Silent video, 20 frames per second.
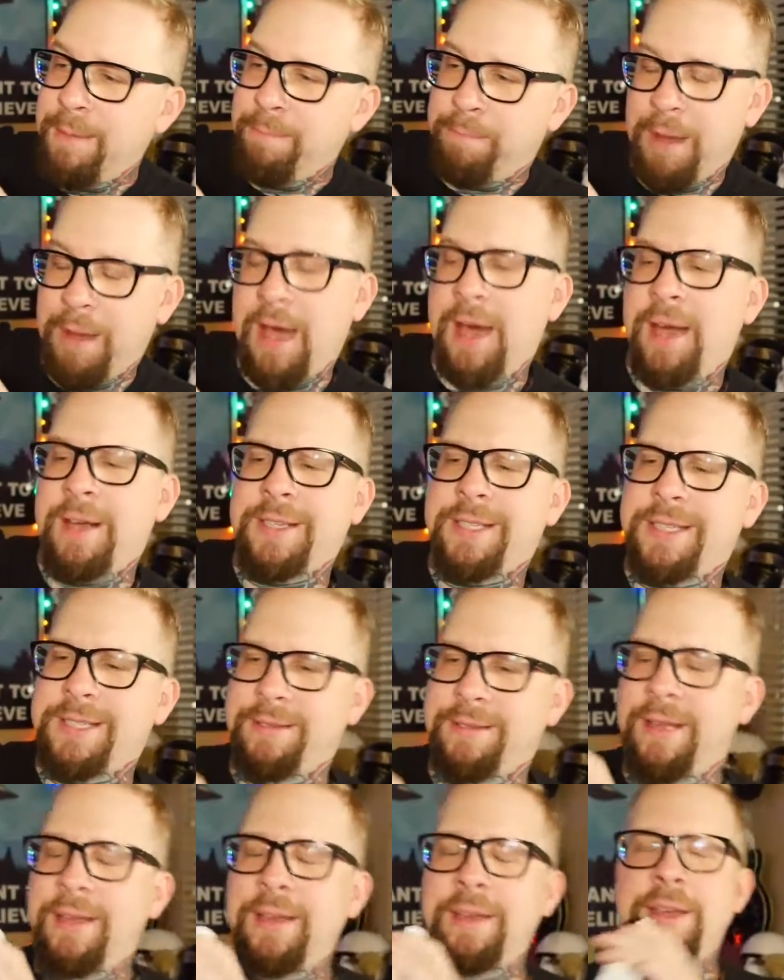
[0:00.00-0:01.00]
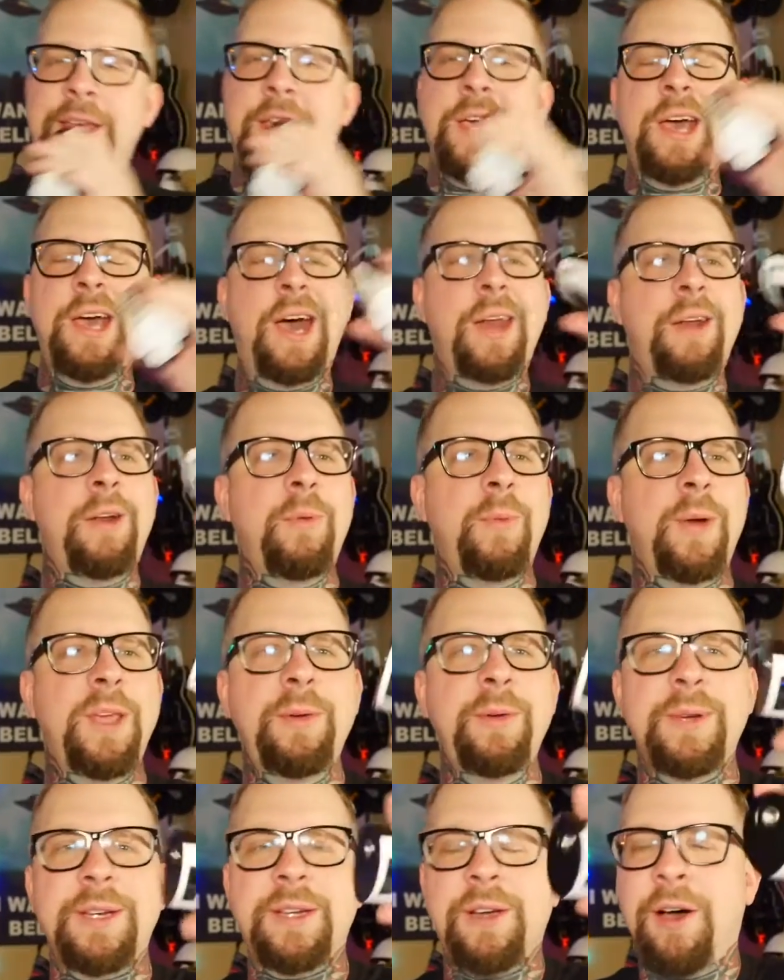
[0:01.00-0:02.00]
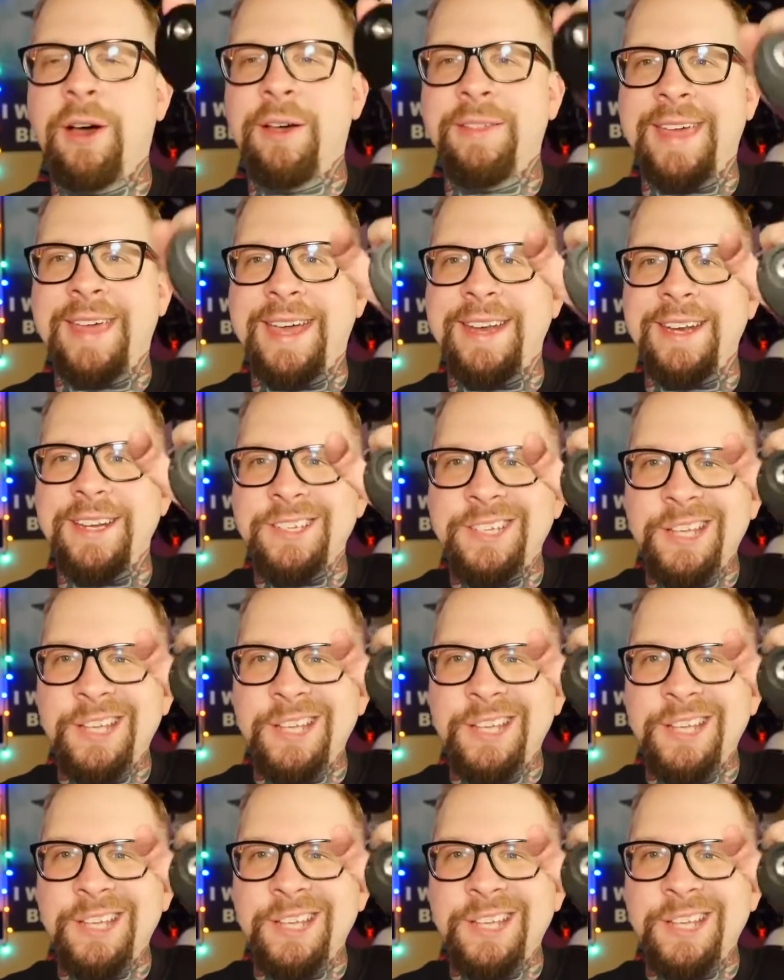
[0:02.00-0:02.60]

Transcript: I don't know what you would call that.